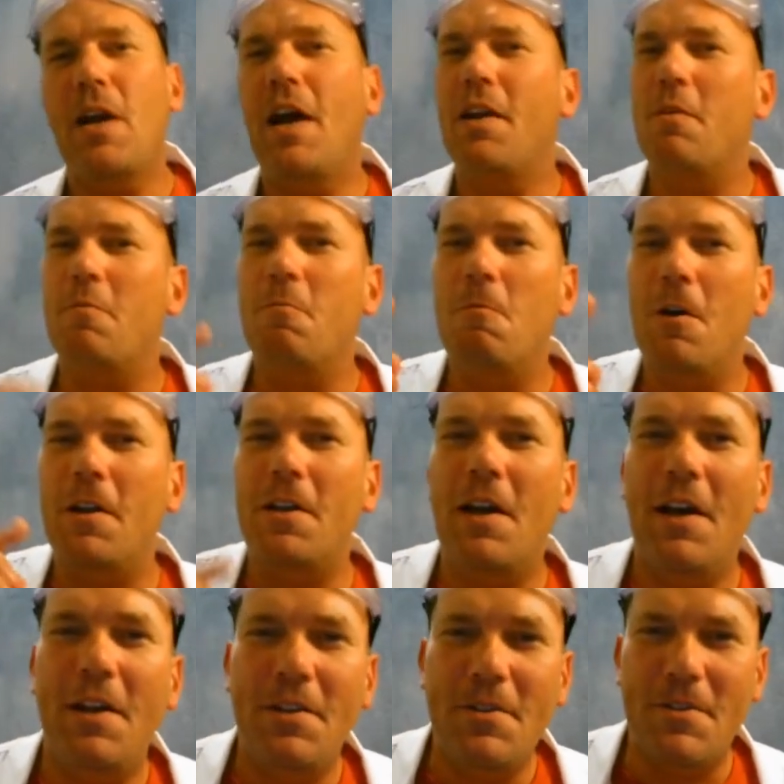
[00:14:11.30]
out of
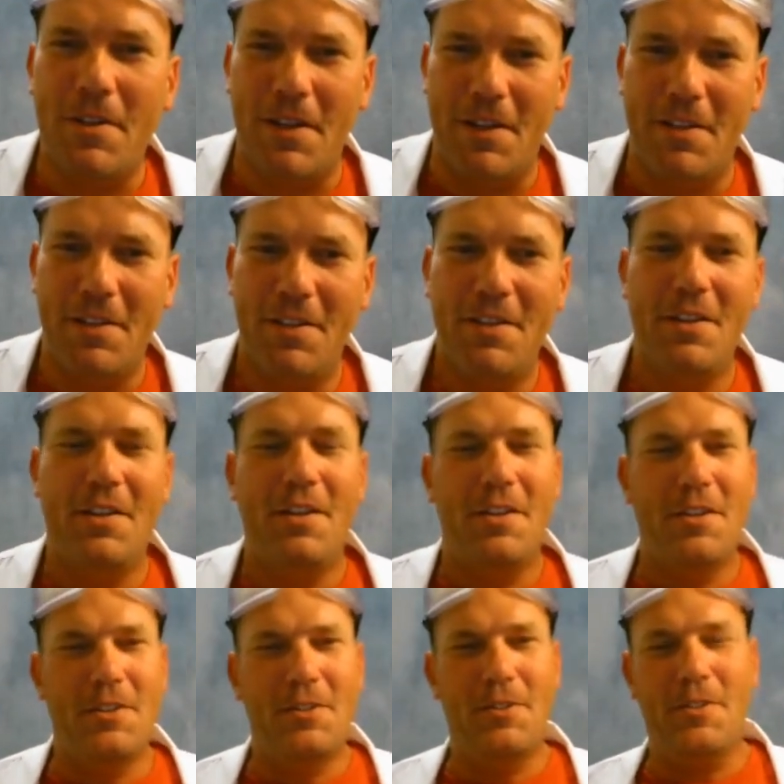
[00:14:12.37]
100.
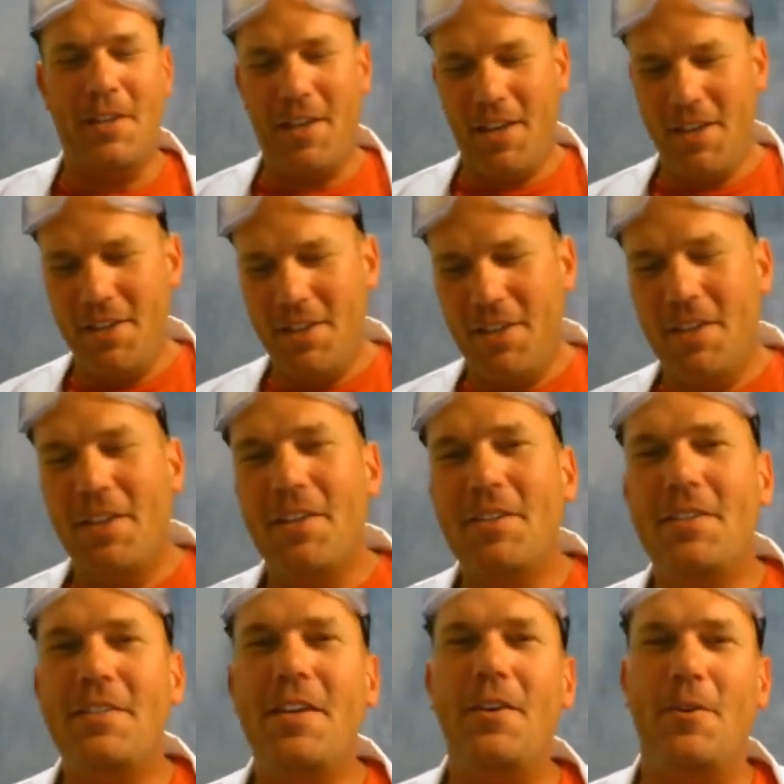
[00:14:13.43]
Okay?
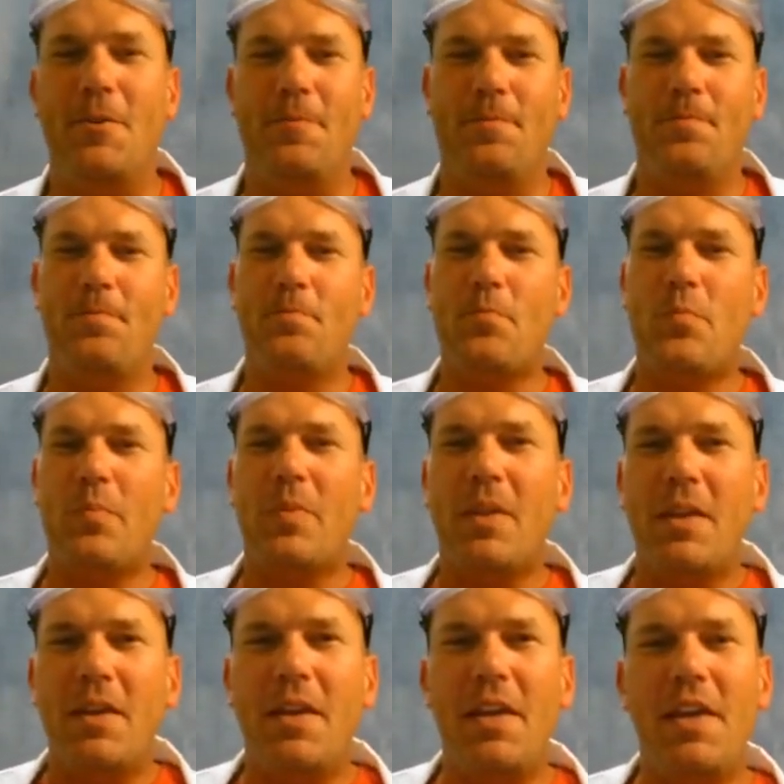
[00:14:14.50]
So
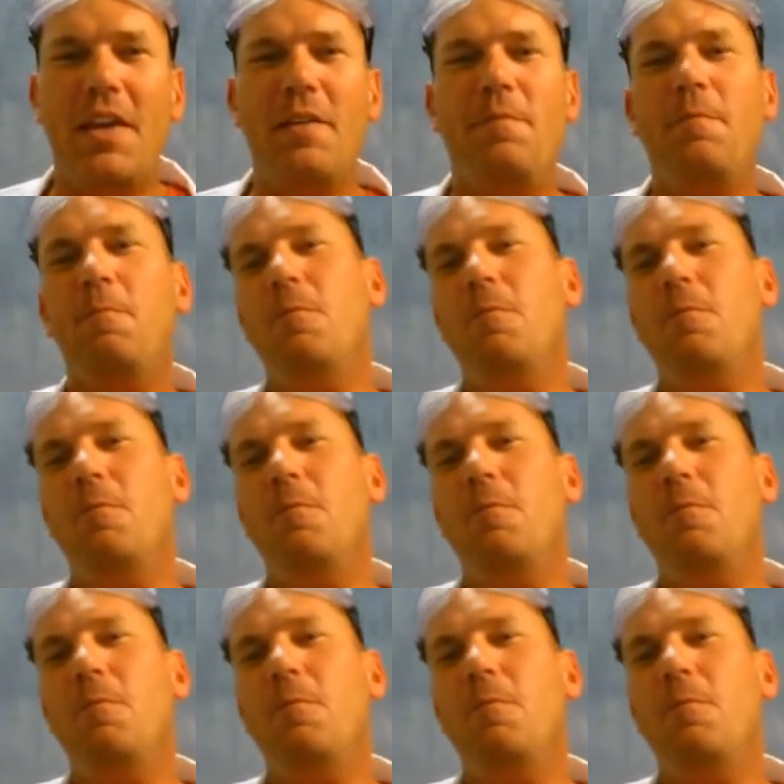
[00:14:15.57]
if